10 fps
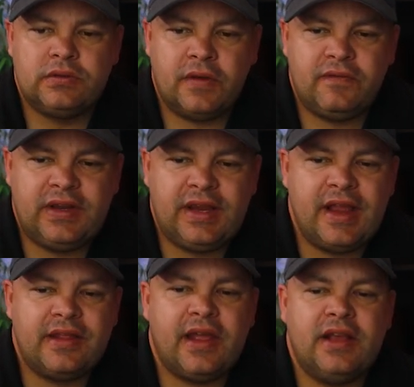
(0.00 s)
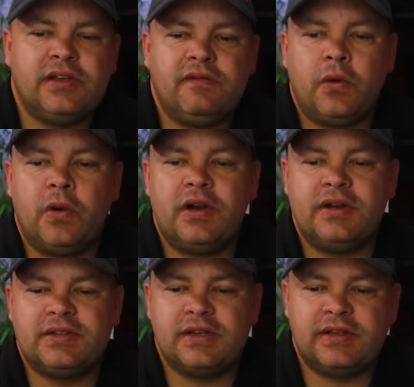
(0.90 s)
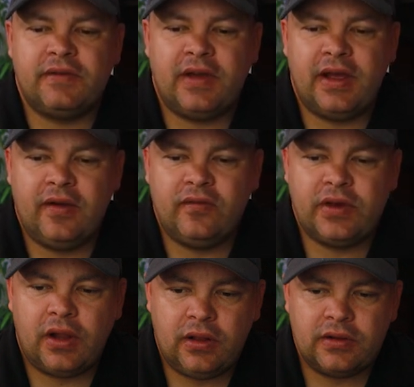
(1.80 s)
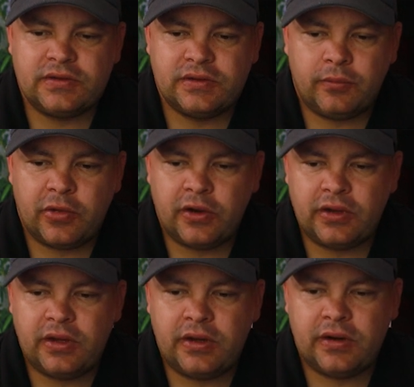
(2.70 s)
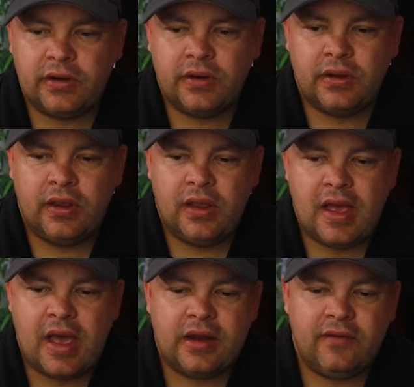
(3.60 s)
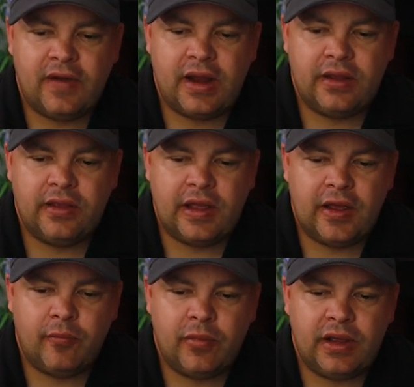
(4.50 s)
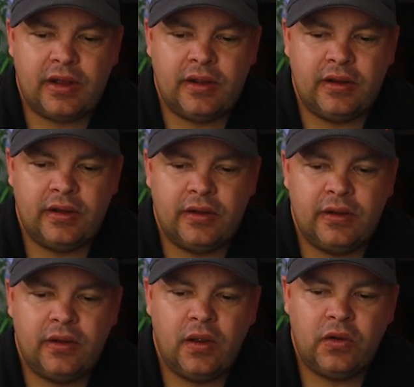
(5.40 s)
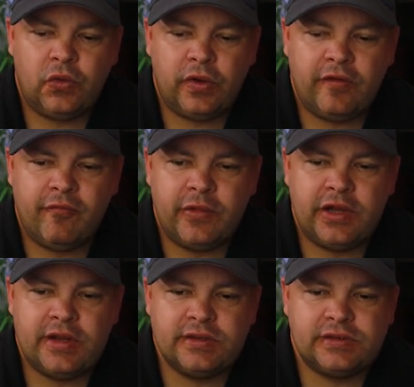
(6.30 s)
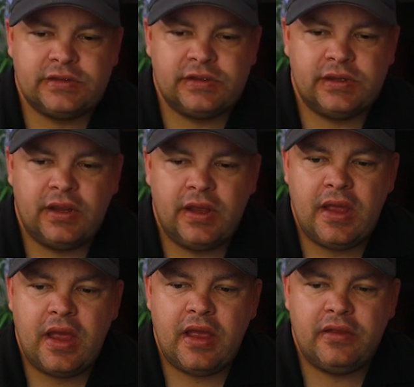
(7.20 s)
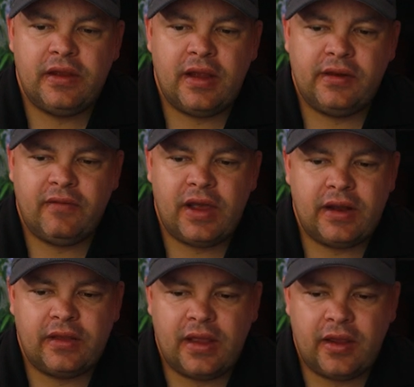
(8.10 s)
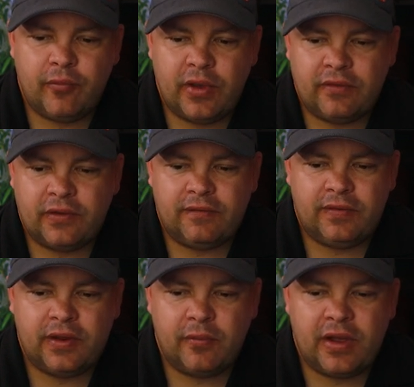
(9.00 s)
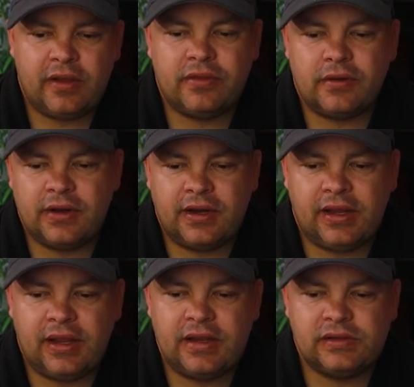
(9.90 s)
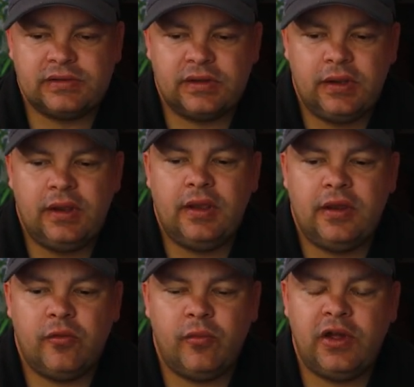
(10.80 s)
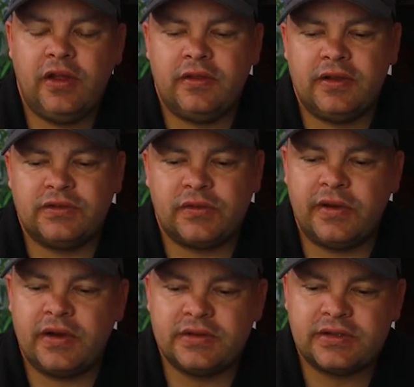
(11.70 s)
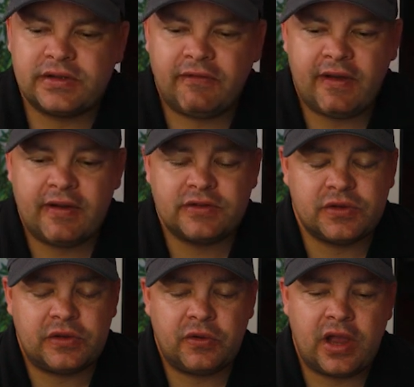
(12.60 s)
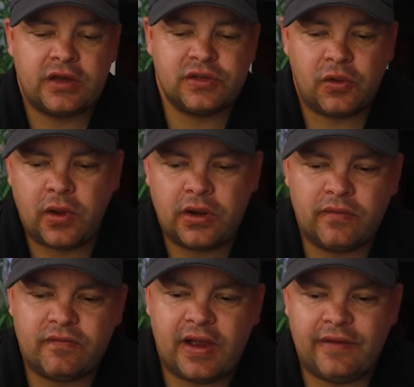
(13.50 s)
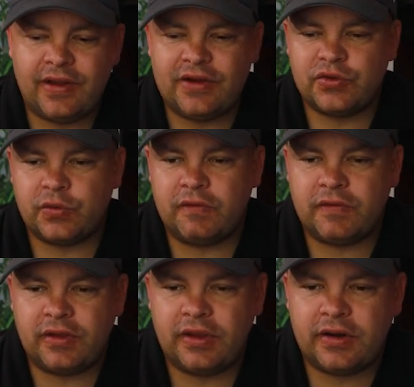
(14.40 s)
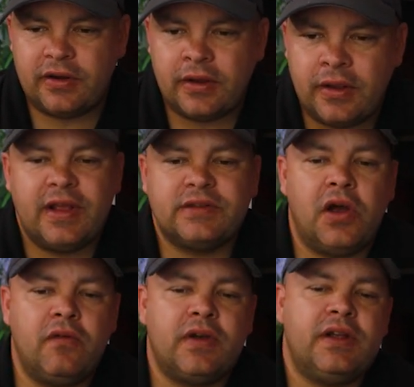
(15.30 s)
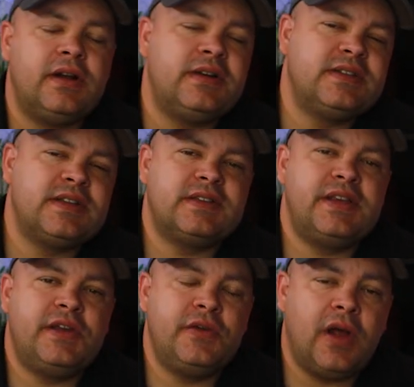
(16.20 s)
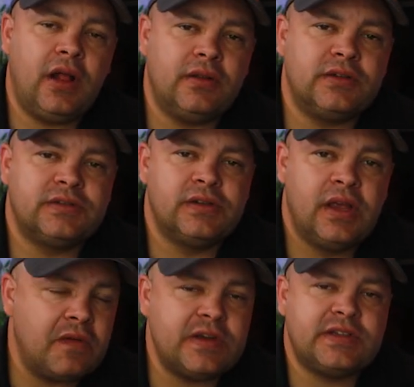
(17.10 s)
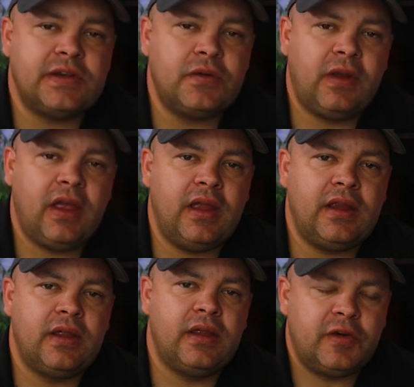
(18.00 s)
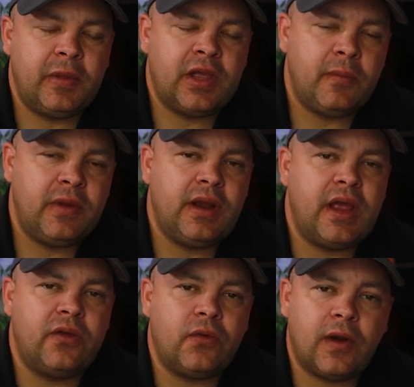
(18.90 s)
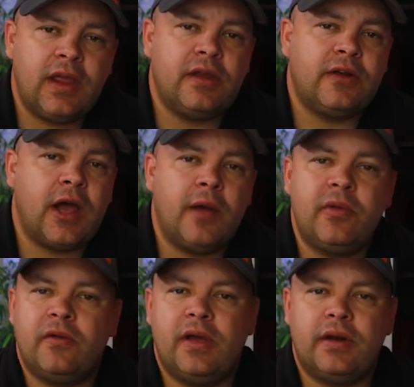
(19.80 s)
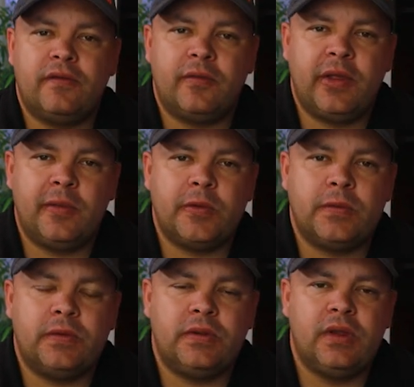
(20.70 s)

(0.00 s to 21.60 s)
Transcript: So fifty-eight thousand four hundred sixty-five dollars per year. I divided that by twelve months, and then I divided that by roughly about thirty days in a month. That's three hundred sixty-five days. So you actually wound up five days short for the year, but that's over one hundred sixty-two dollars every single day for becoming a great copywriter for people.